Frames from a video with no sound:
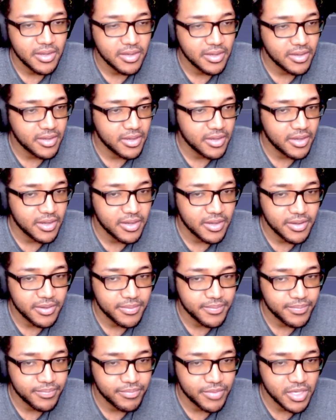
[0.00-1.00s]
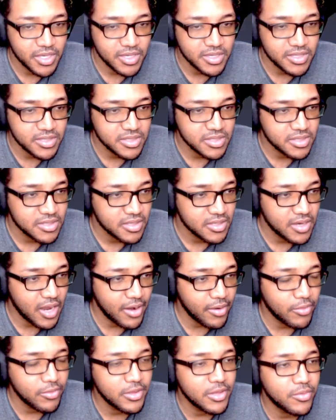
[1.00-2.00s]
Because not
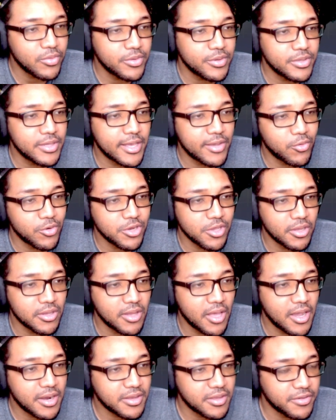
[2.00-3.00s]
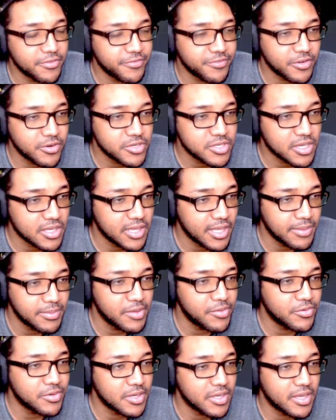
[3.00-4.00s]
only like when you unlock the first acclaim
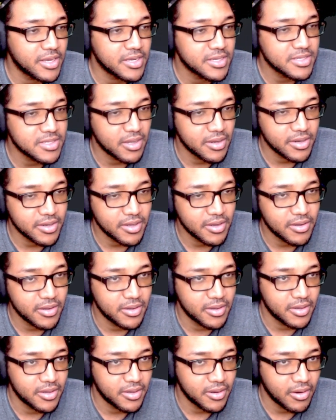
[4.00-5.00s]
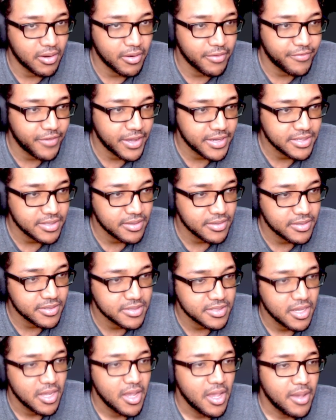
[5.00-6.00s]
level to get exotic artifacts out of
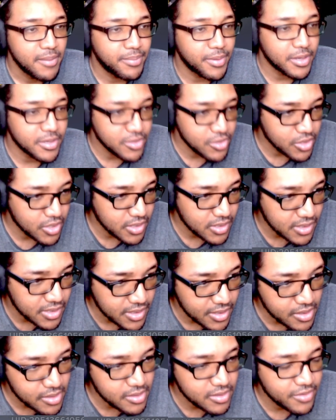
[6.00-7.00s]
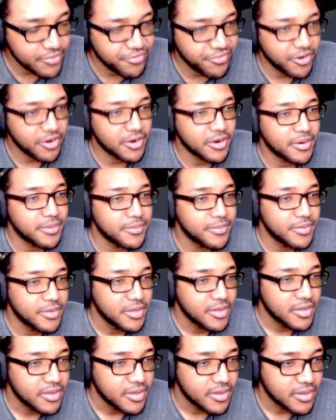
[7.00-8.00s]
this, but you could literally farm
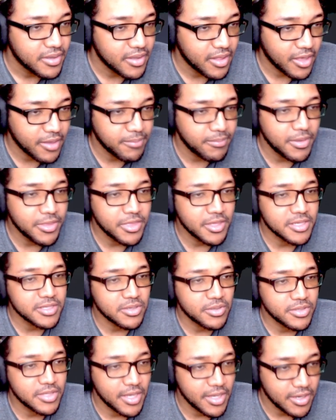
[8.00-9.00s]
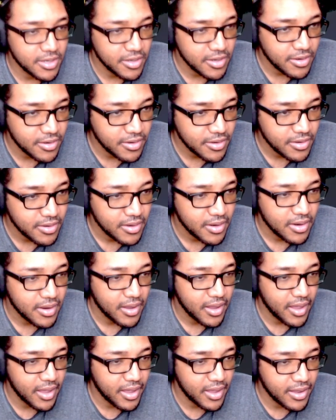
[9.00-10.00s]
like mythics all day in here.
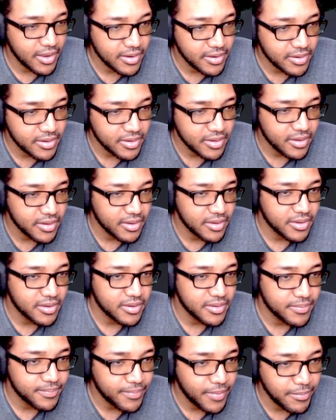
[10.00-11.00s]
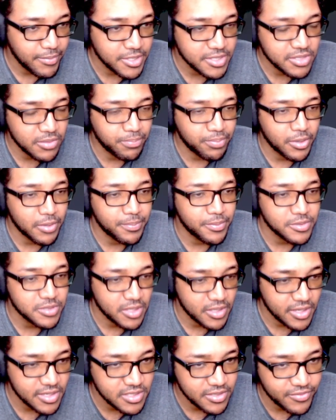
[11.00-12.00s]
And I mean, still purples, I
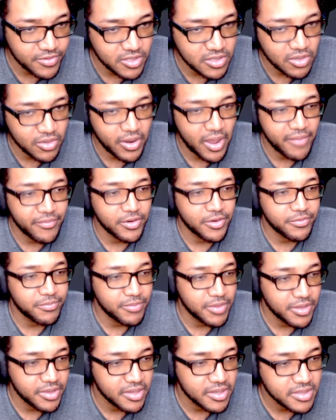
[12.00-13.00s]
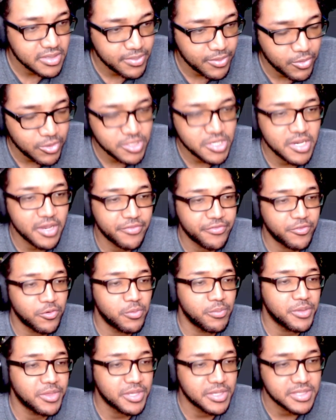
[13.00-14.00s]
guess, if you don't have enough mythics. But once you get full
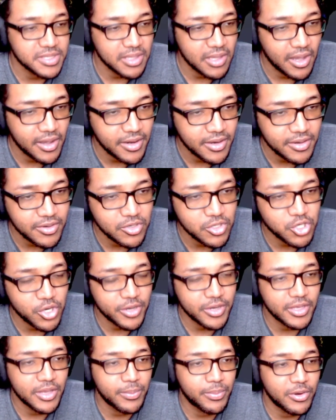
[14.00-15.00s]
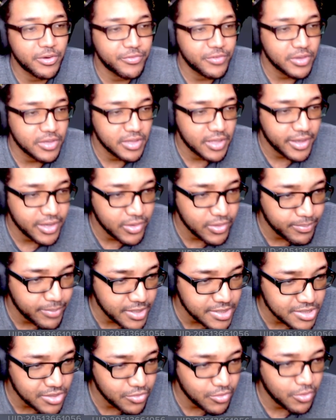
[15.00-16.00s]
mythic slotted, you try to get perfect, like
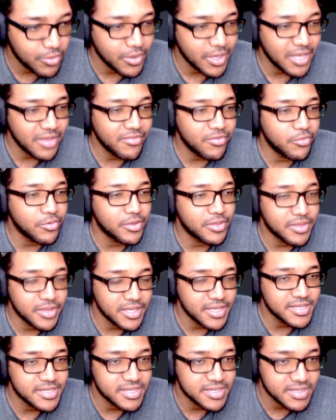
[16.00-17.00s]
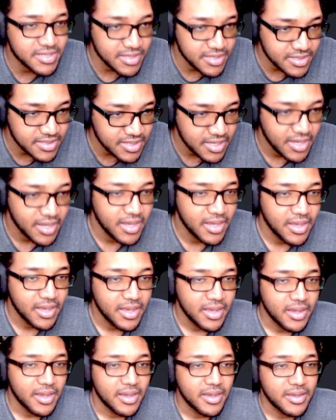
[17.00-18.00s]
best of roll. Even when these exist,
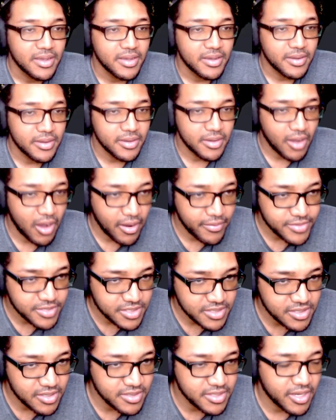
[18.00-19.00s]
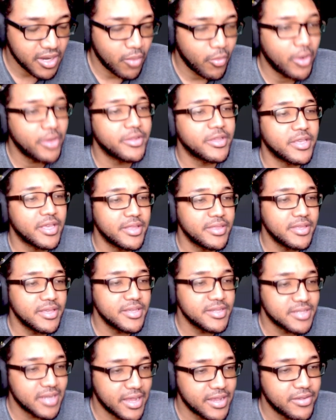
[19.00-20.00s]
obviously it's gonna take a while to get
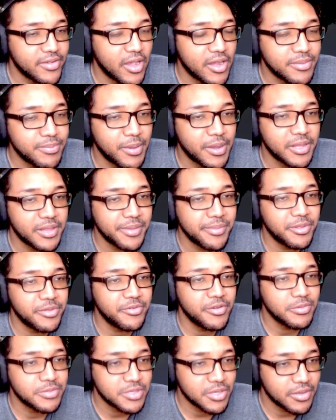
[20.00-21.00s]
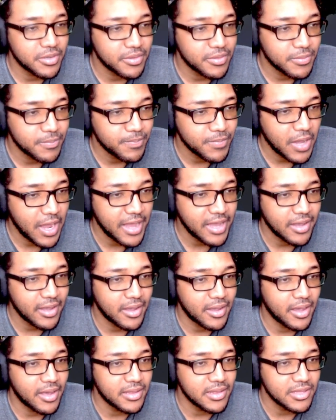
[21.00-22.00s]
these. Now you got my claim level up, so I
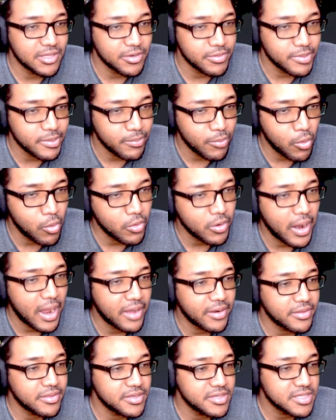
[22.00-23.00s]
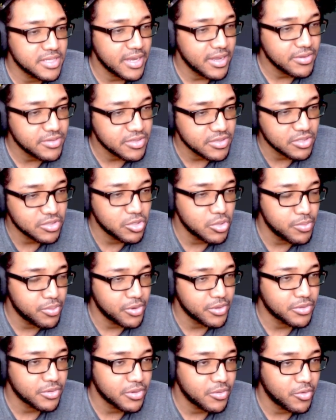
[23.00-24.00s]
get a little bit more out of this now. So it's
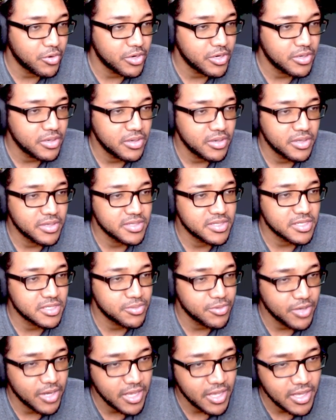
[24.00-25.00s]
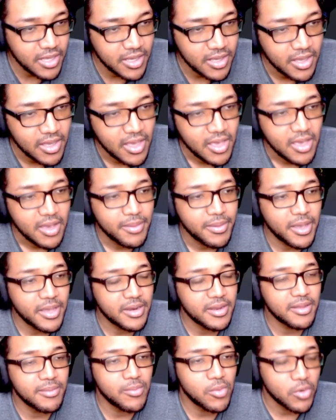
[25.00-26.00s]
2.31 and 6.8, and
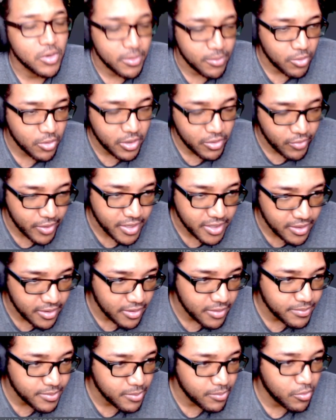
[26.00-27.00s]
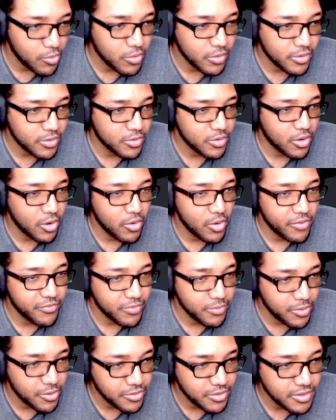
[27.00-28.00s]
then the more and more I rank it up, the more it'll go up for
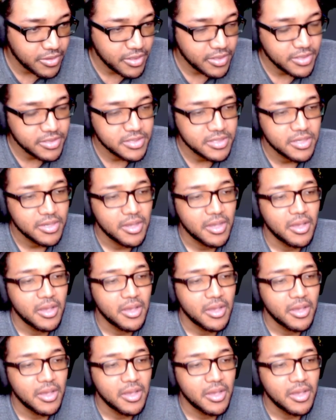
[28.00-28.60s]
both of these.